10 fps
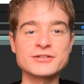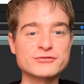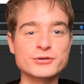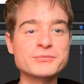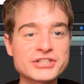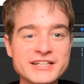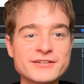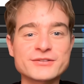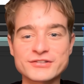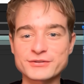drop
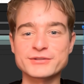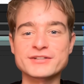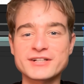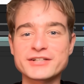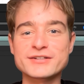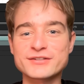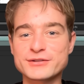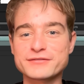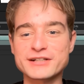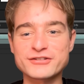shadows or other sort of